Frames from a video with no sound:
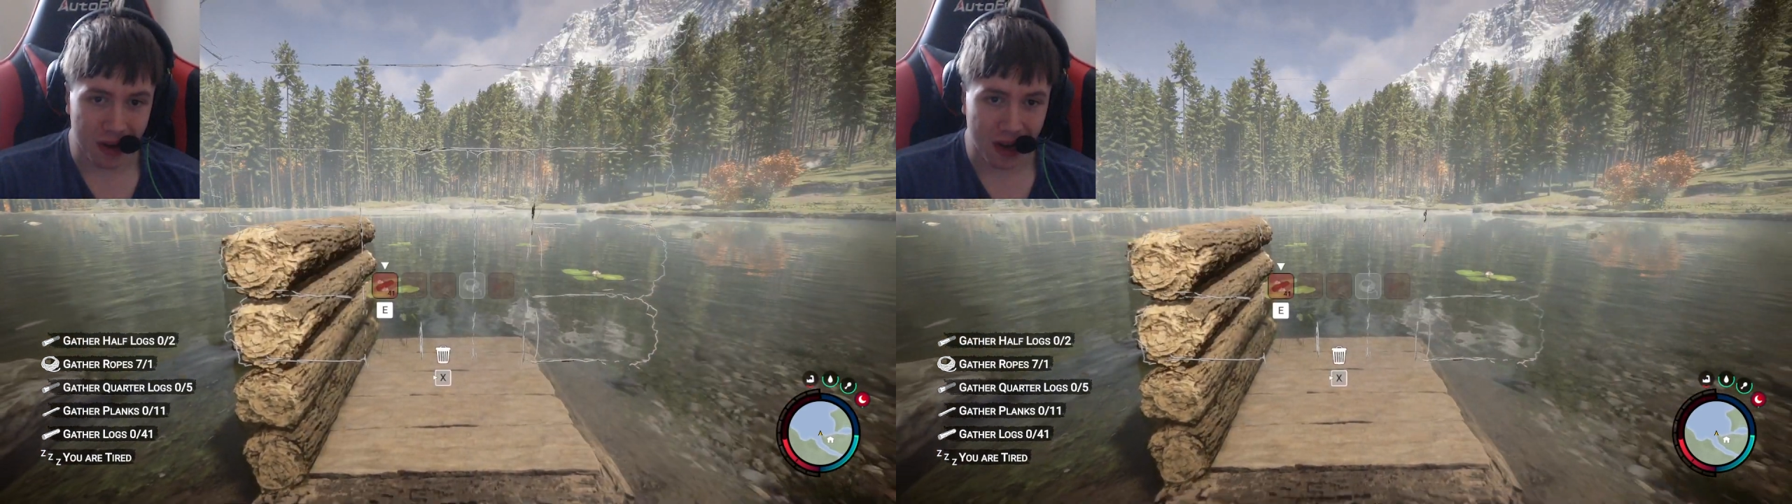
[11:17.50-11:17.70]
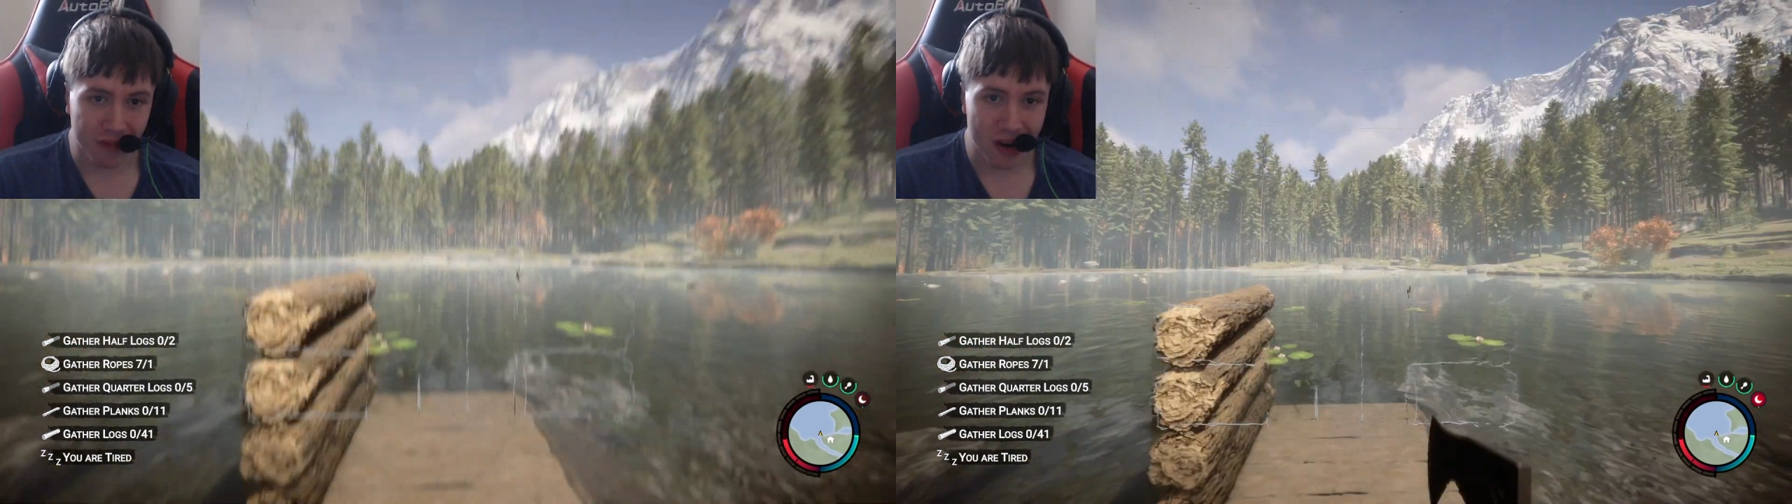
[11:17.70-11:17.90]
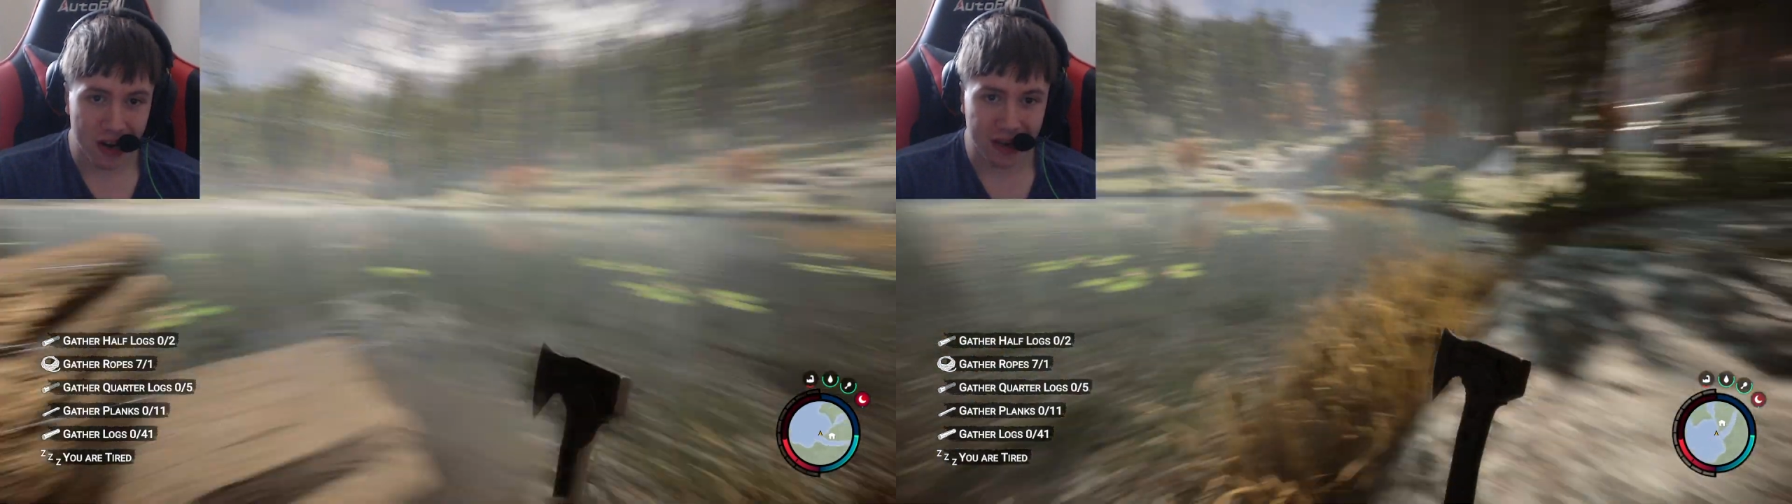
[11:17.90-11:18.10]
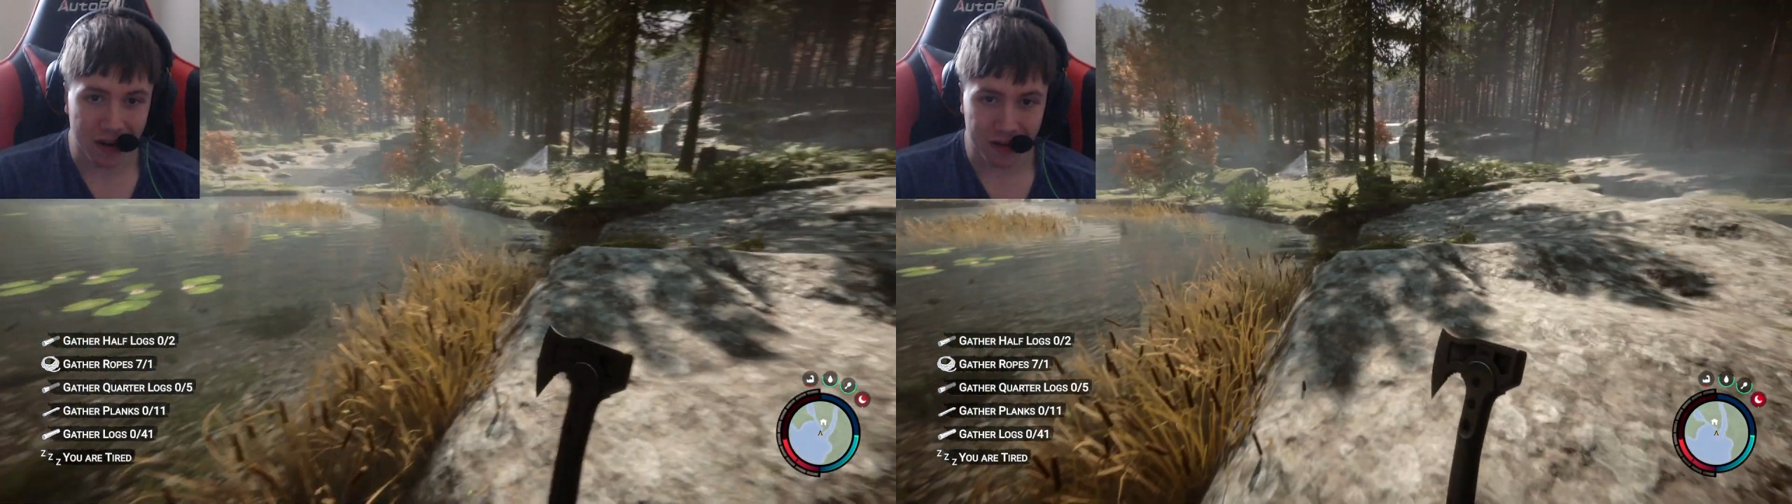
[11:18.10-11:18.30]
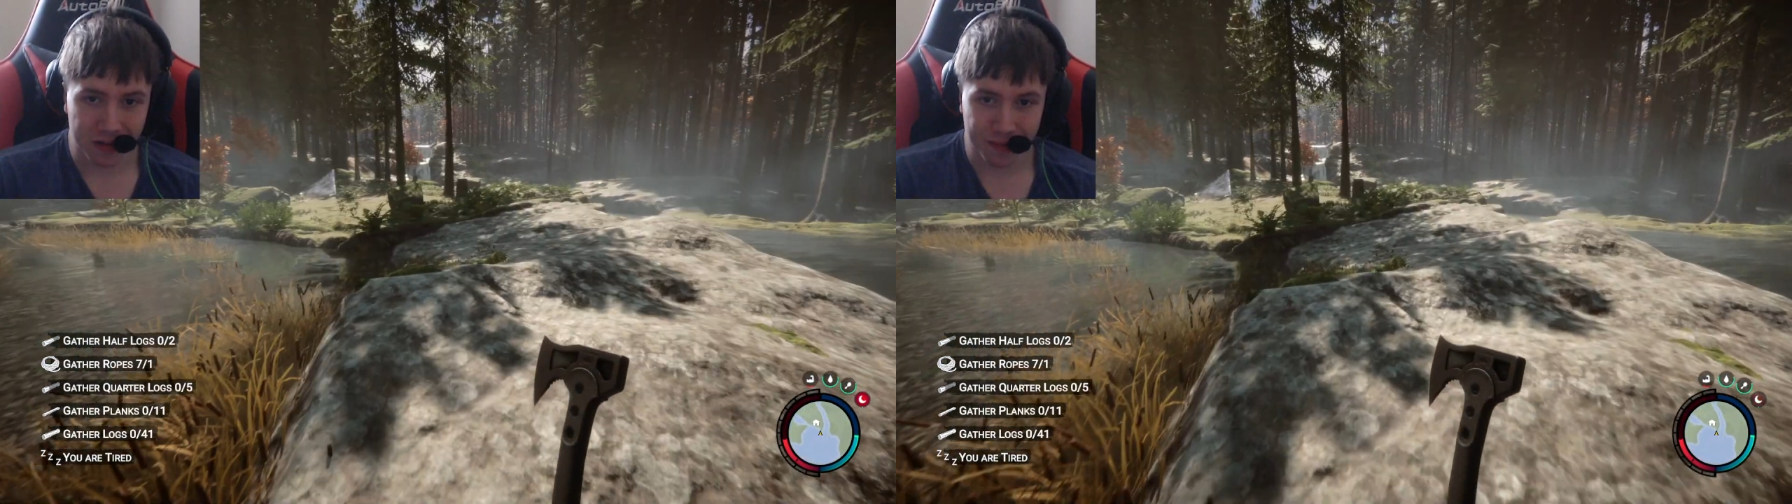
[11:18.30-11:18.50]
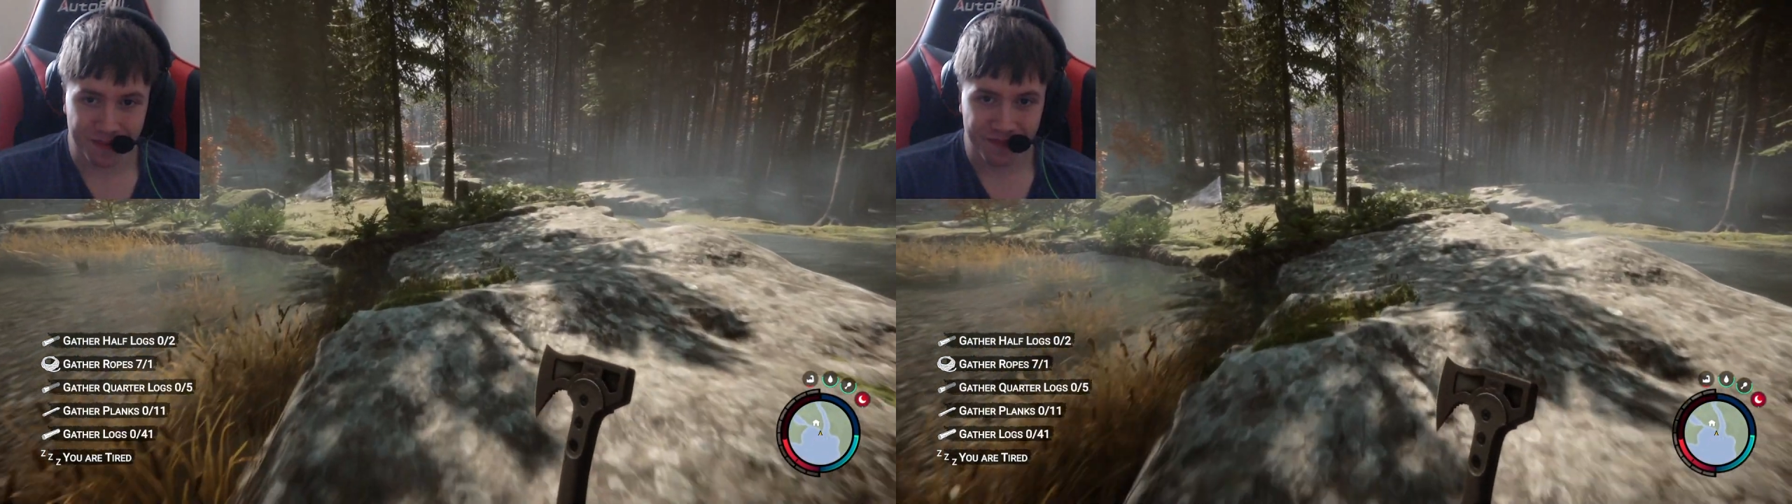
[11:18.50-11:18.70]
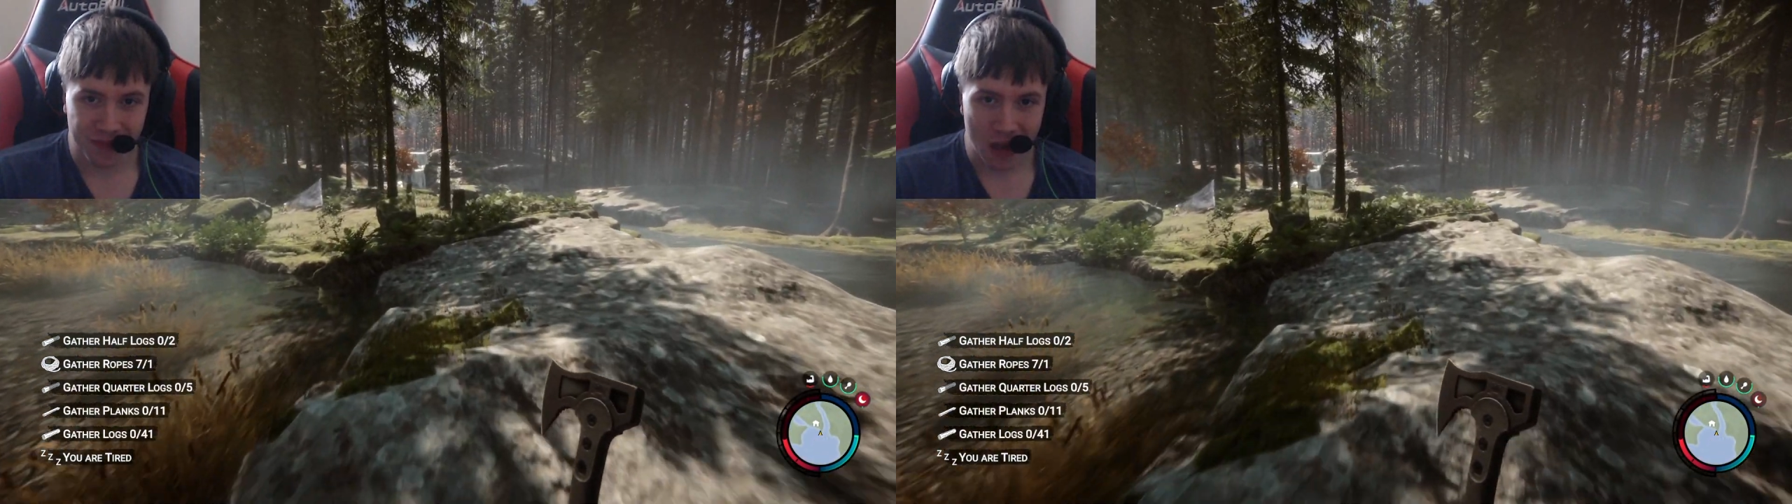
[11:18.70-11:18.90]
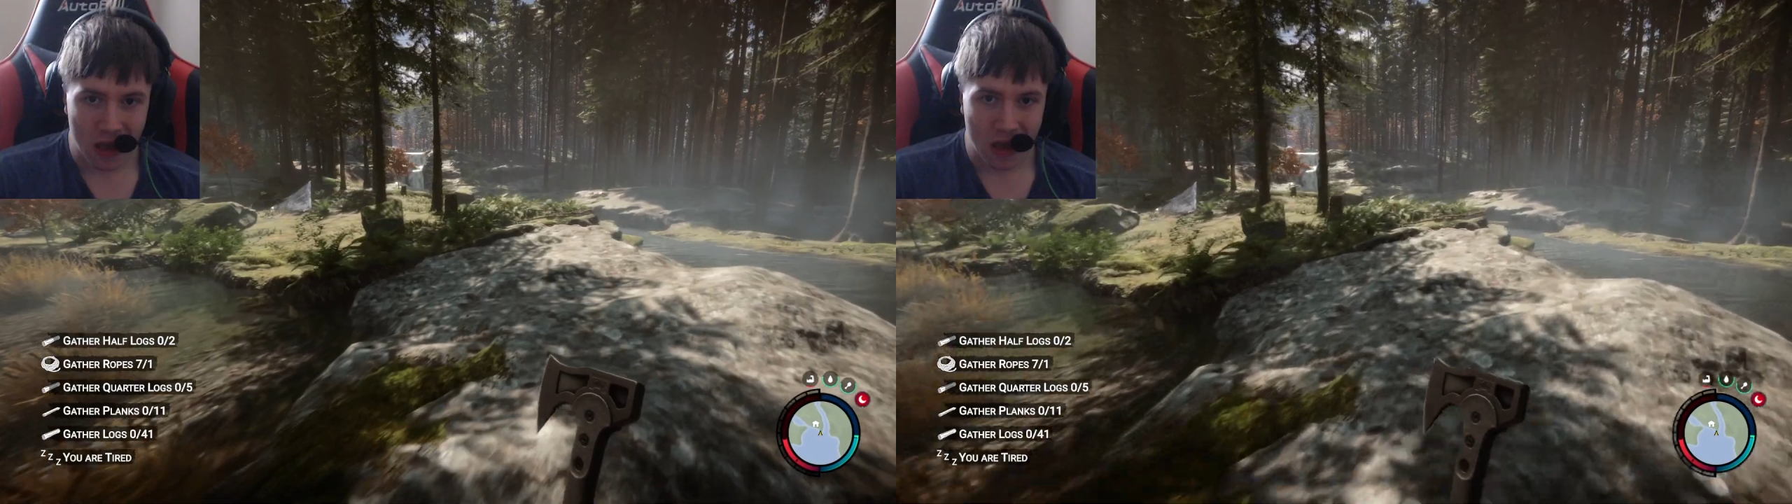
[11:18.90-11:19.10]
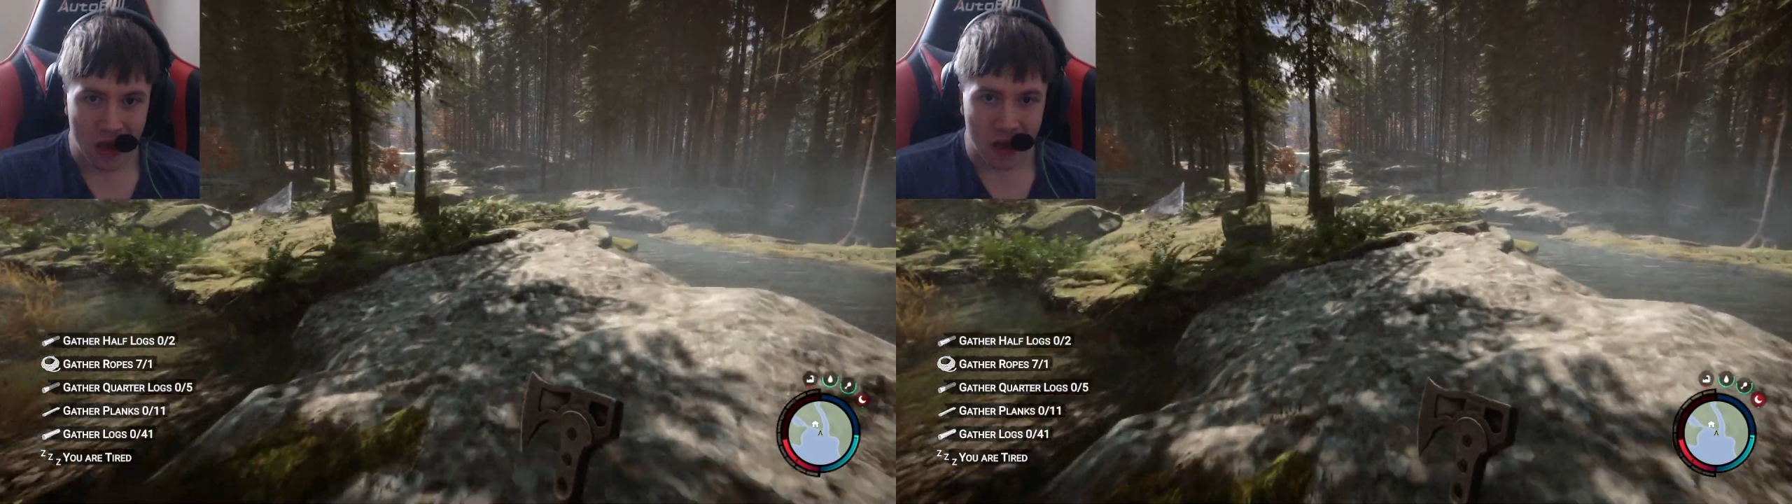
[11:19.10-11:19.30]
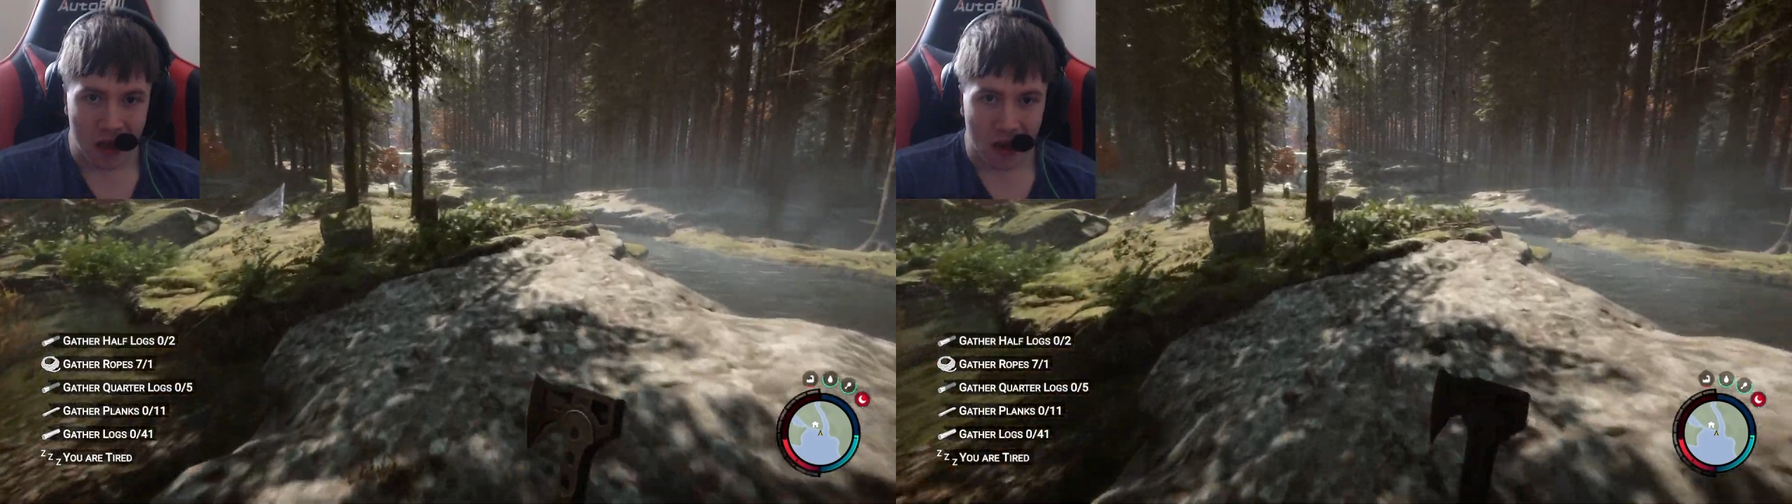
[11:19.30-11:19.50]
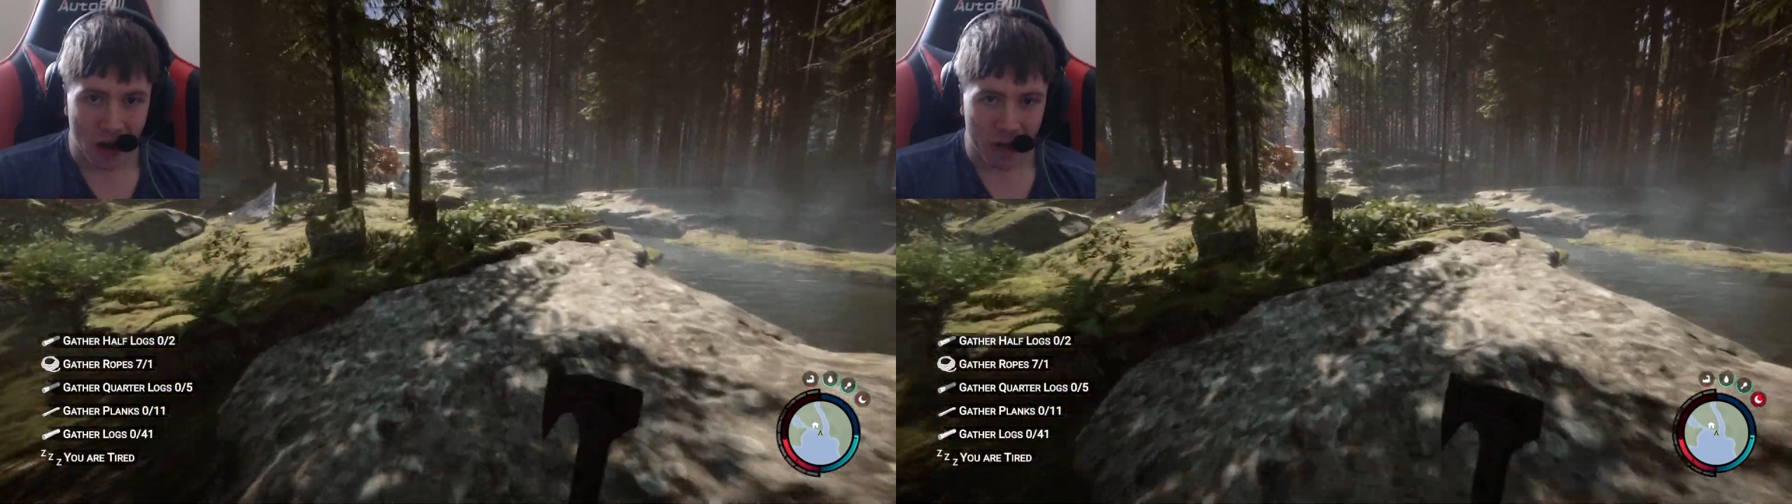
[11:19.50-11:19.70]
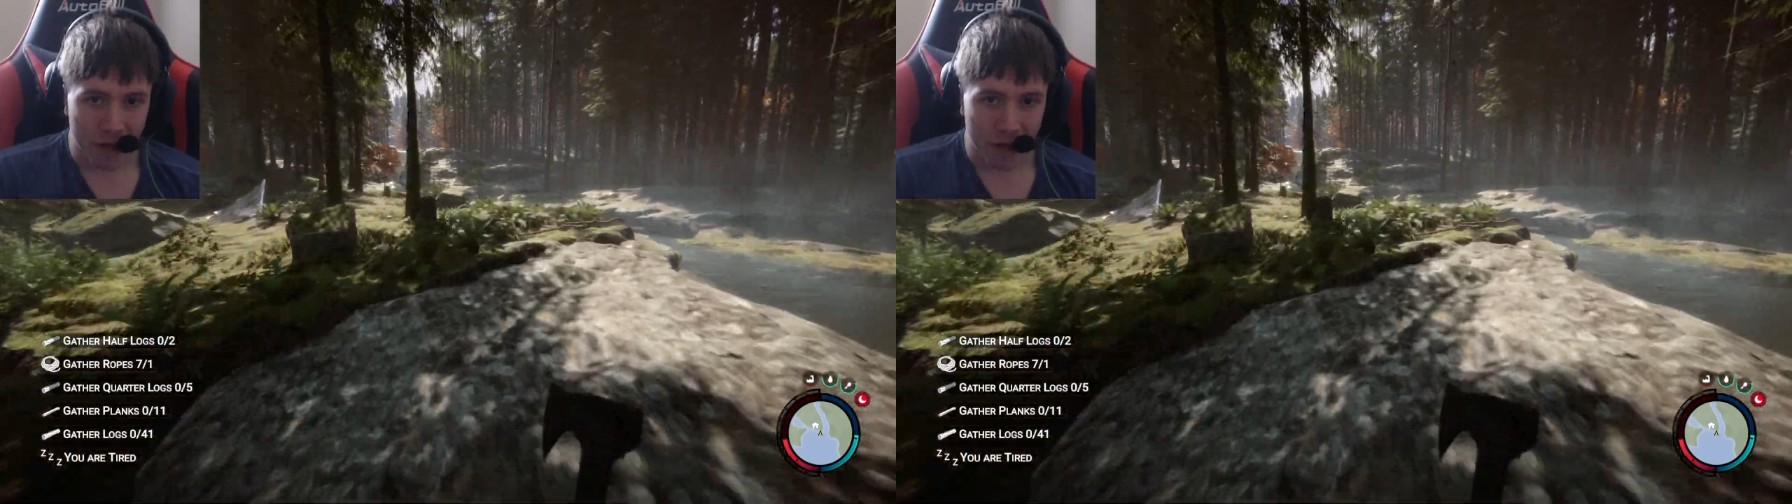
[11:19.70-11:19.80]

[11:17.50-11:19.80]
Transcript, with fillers: I'm really not. I